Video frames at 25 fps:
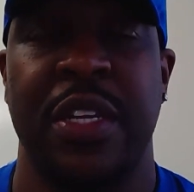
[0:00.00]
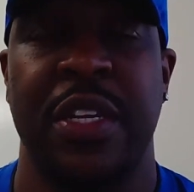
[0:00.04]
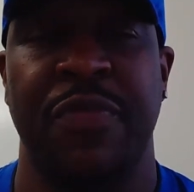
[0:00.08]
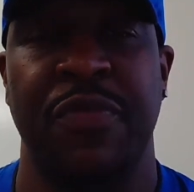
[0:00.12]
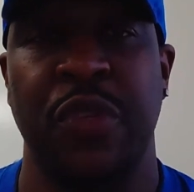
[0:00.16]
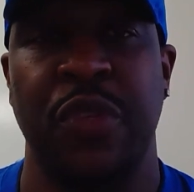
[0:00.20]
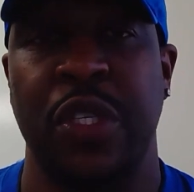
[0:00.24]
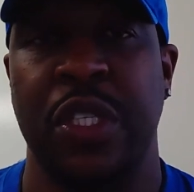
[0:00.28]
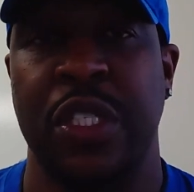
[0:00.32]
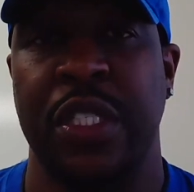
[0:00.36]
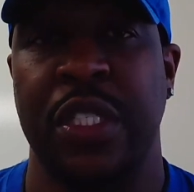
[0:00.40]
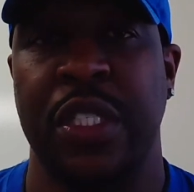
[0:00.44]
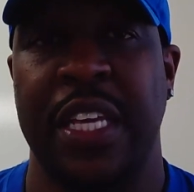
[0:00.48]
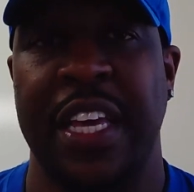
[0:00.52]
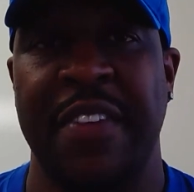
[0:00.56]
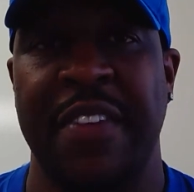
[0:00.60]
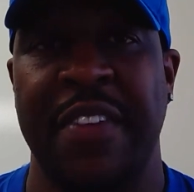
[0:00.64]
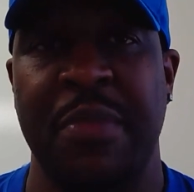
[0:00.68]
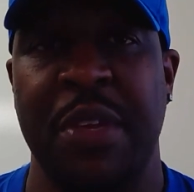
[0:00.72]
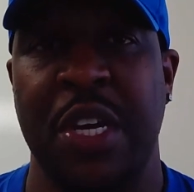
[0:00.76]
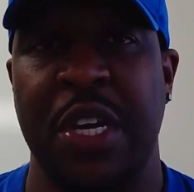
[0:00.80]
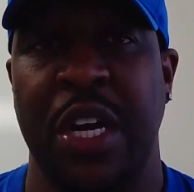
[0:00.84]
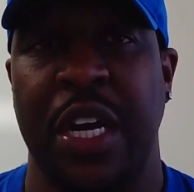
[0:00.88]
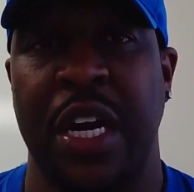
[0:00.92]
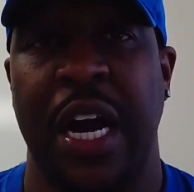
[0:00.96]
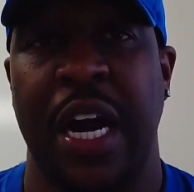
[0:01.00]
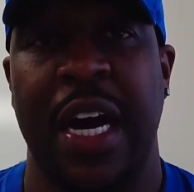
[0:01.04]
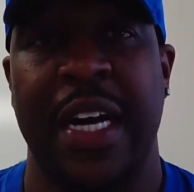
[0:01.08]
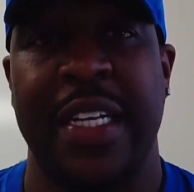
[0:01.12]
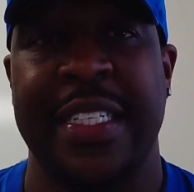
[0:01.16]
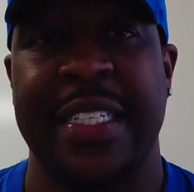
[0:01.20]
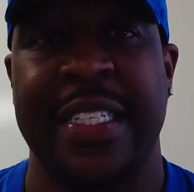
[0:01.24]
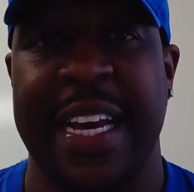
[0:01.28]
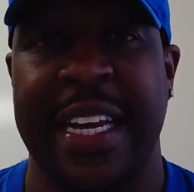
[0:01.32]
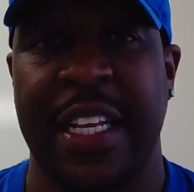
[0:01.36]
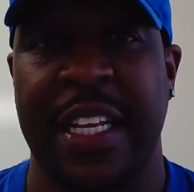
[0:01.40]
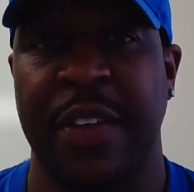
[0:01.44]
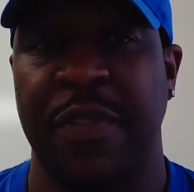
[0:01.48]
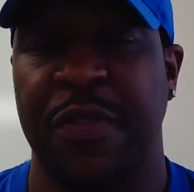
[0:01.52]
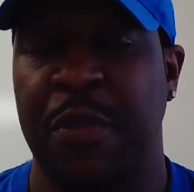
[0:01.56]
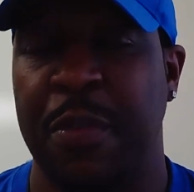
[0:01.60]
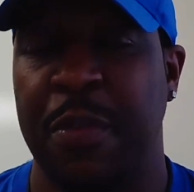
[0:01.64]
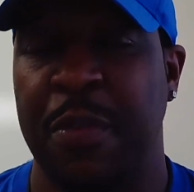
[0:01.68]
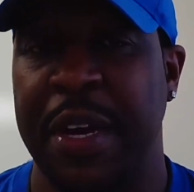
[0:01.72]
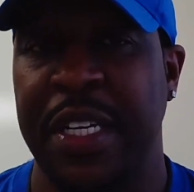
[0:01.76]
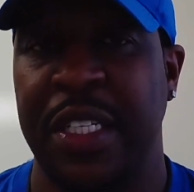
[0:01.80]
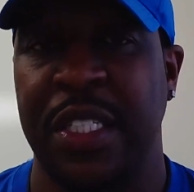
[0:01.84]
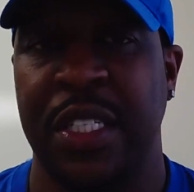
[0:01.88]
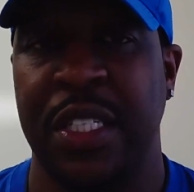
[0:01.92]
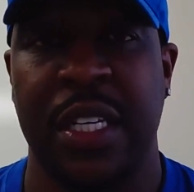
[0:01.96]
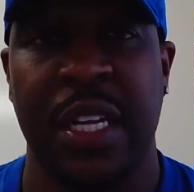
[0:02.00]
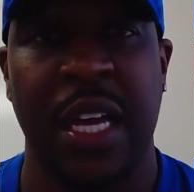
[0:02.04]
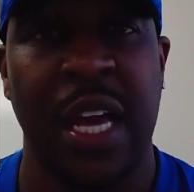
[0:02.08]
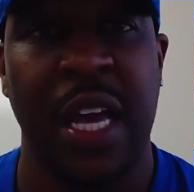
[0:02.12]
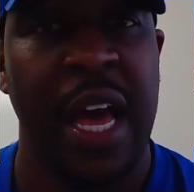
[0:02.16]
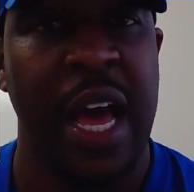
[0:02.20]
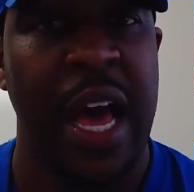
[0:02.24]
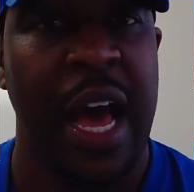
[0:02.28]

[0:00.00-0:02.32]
if you just give me your contact information,